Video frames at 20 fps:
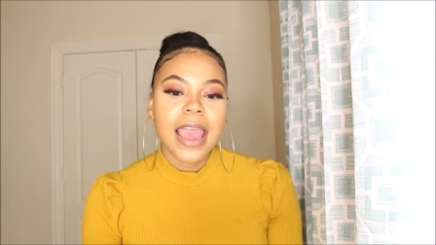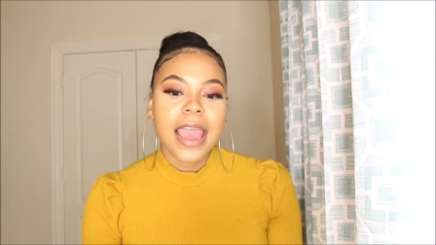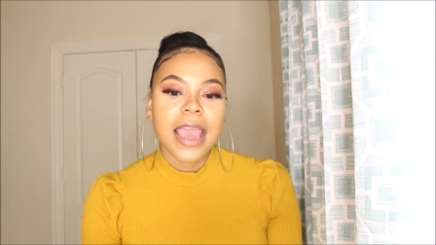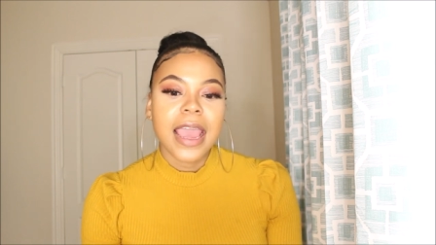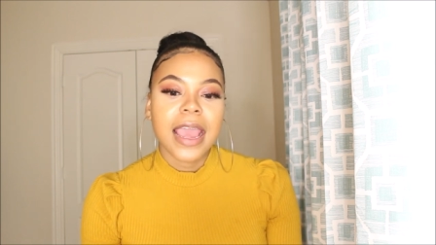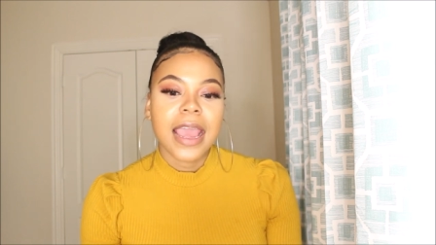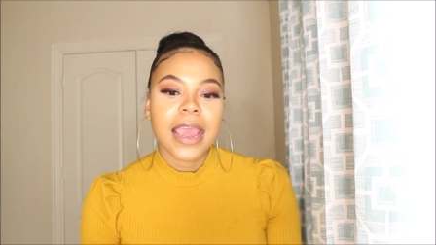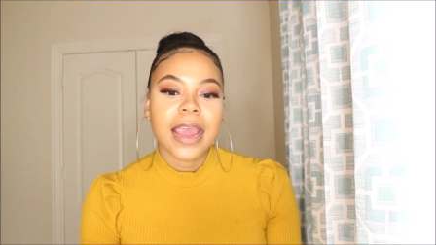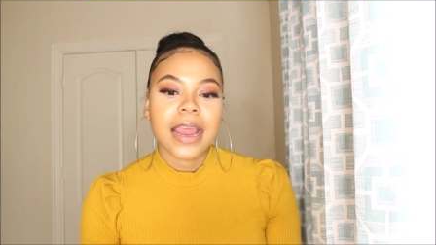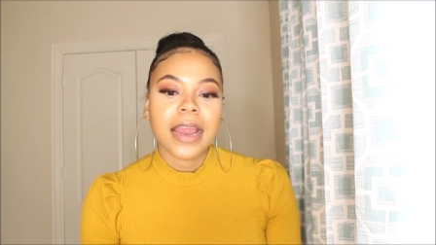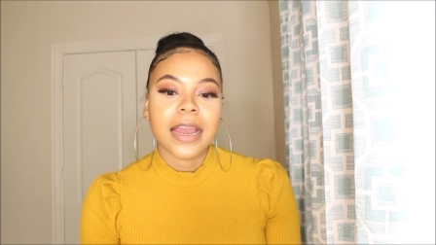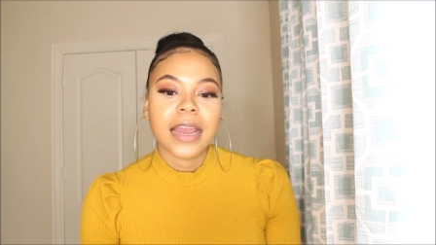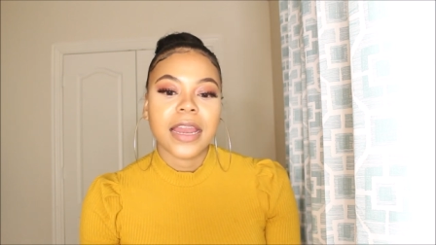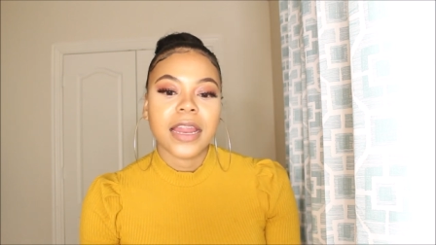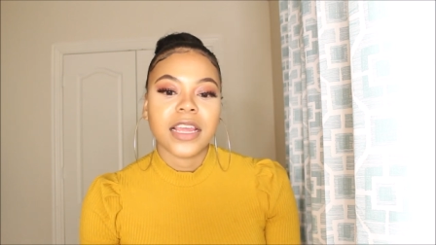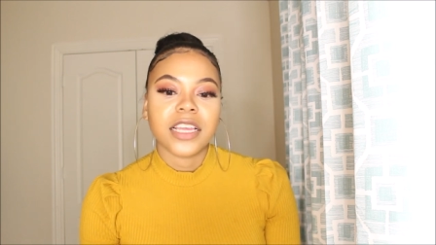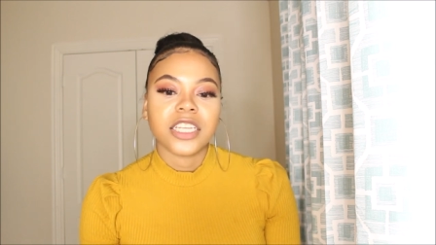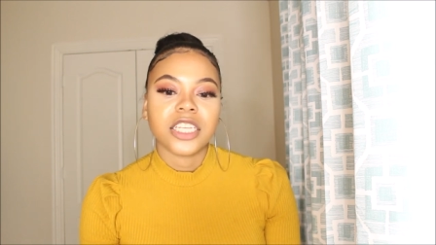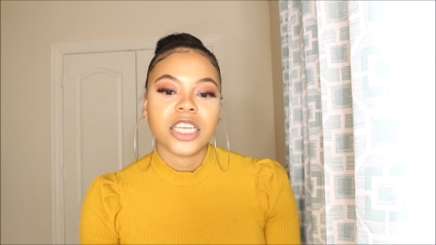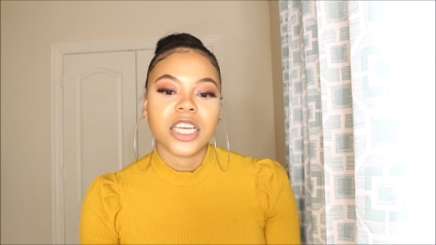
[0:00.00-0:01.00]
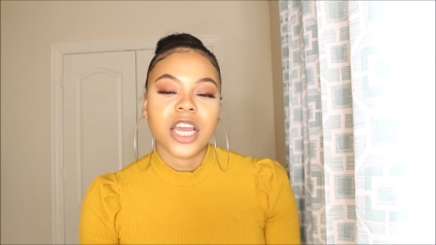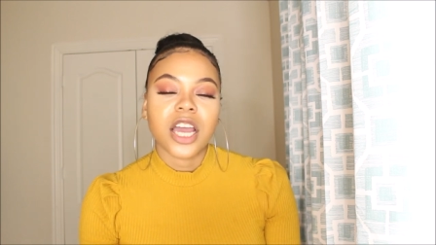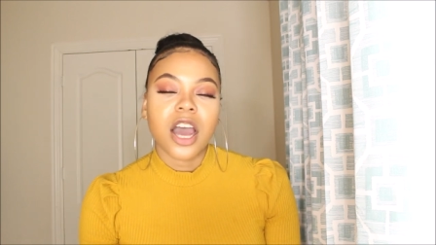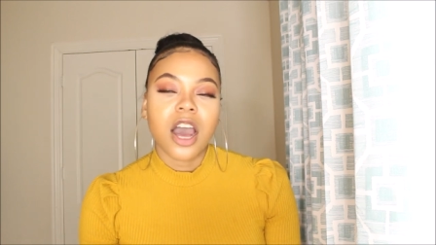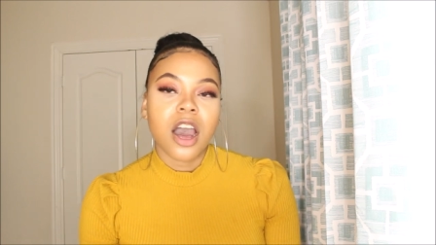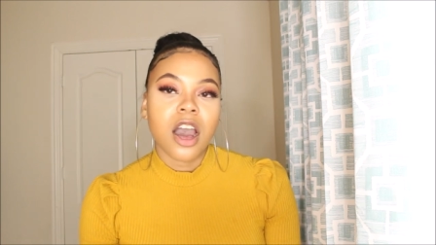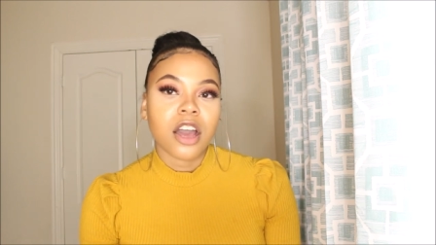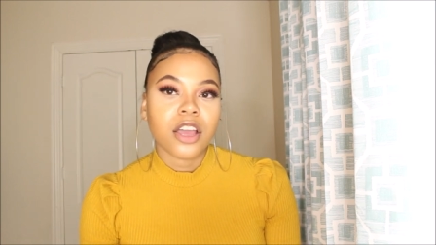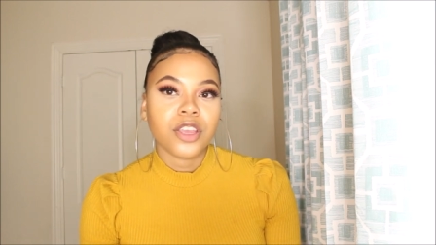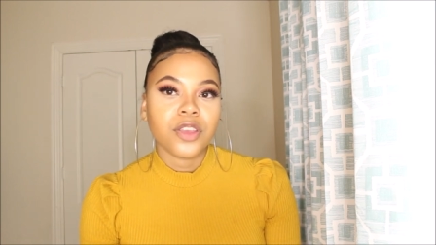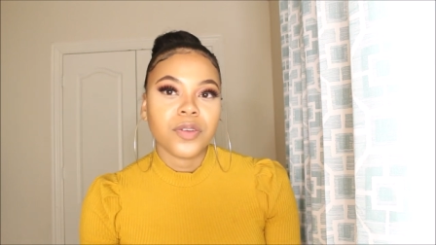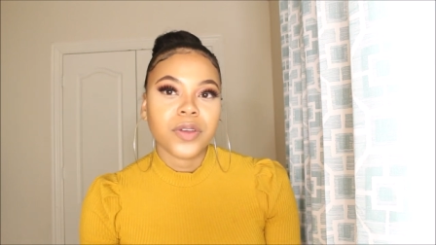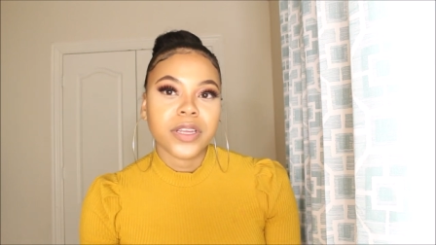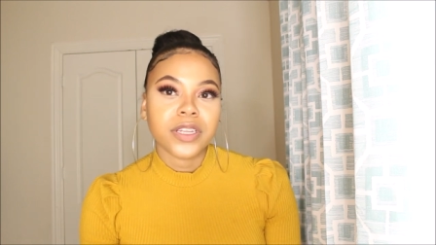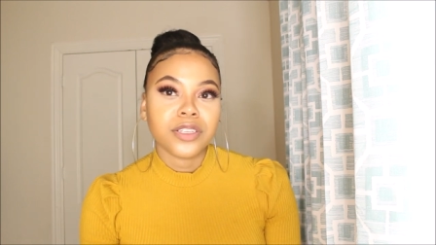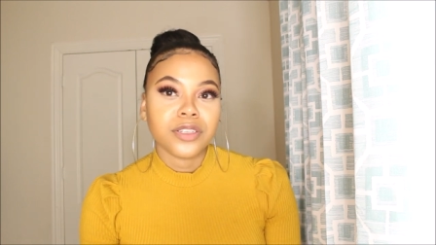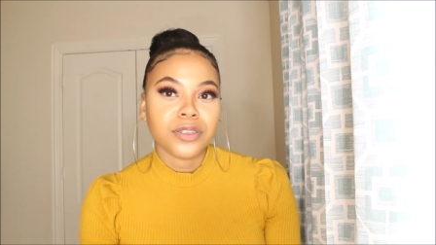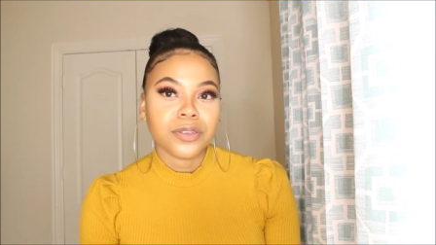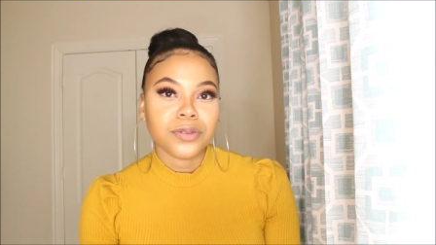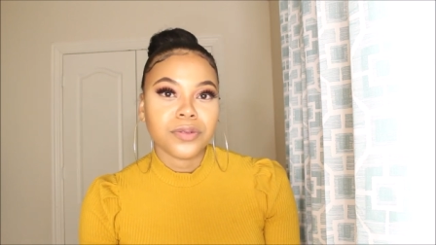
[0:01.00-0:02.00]
And all you
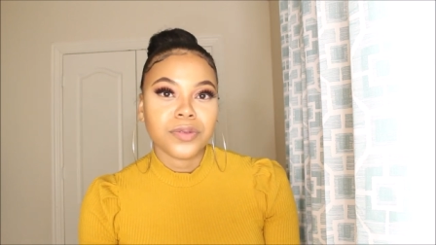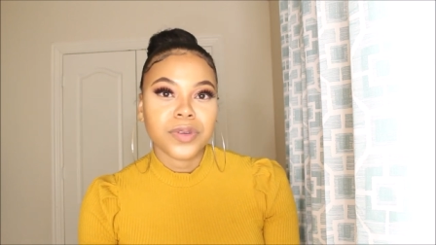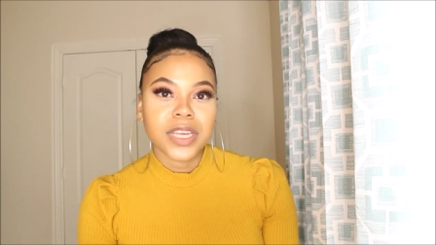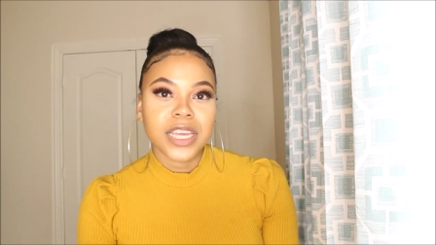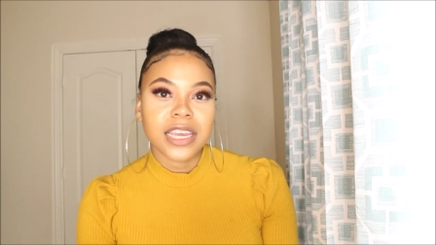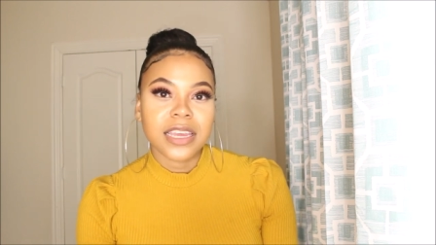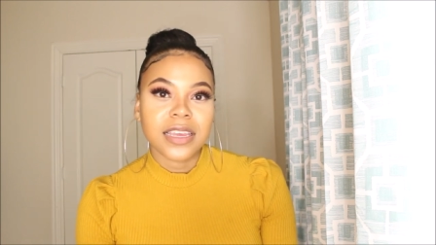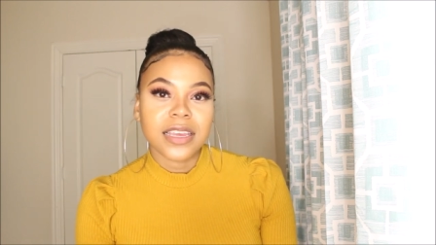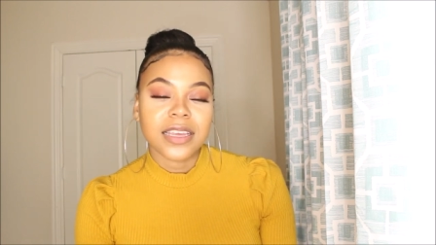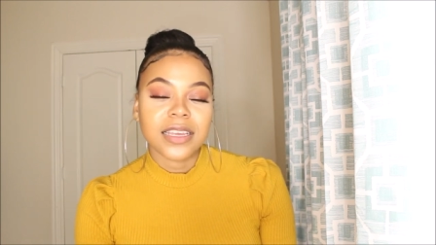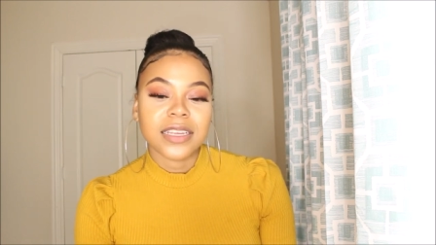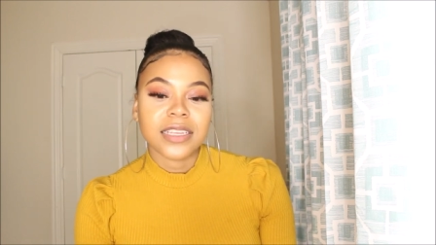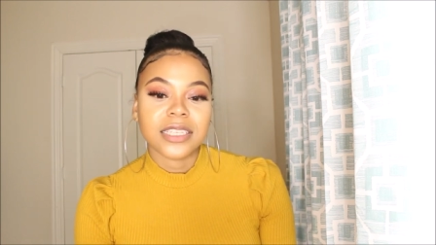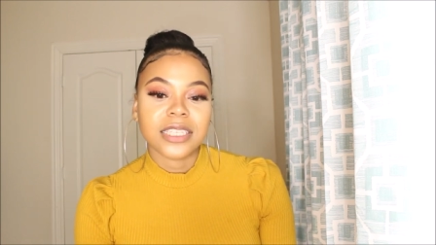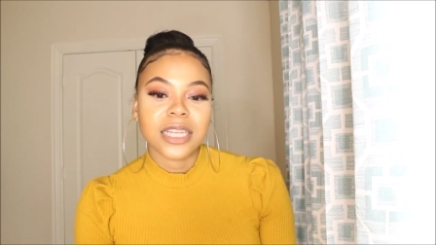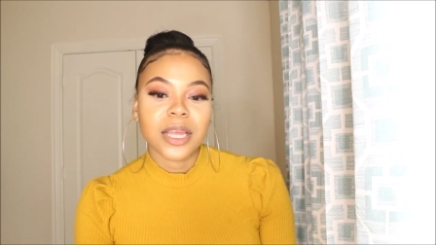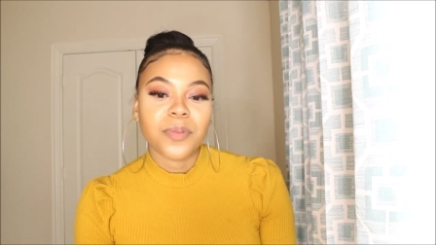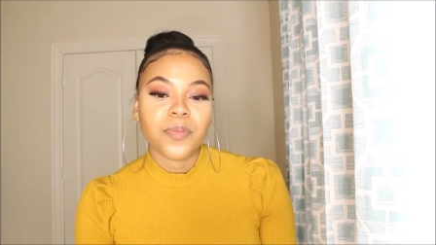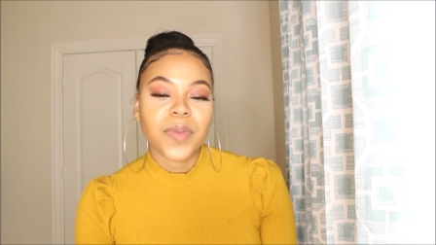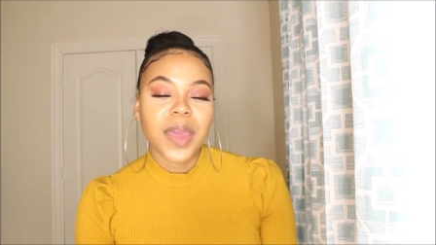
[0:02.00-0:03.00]
can do is